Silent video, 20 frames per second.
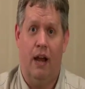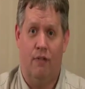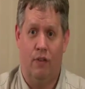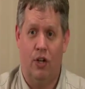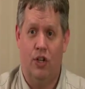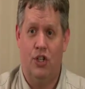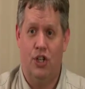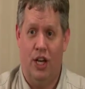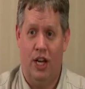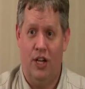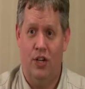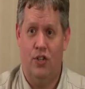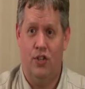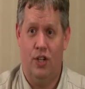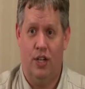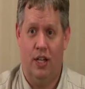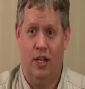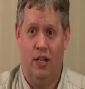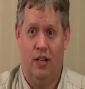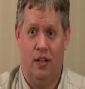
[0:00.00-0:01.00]

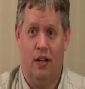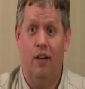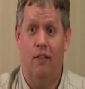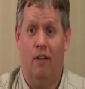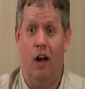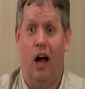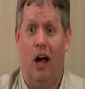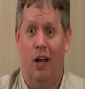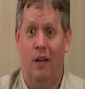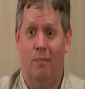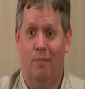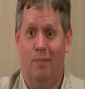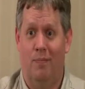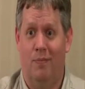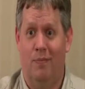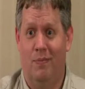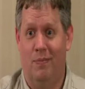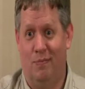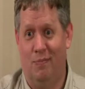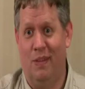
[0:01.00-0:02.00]
ever-changing law
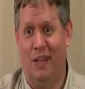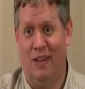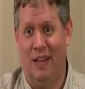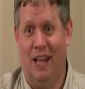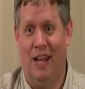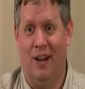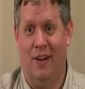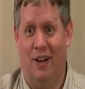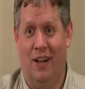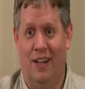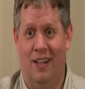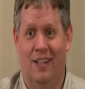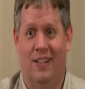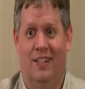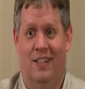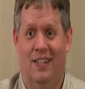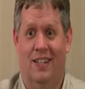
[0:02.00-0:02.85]
in that area.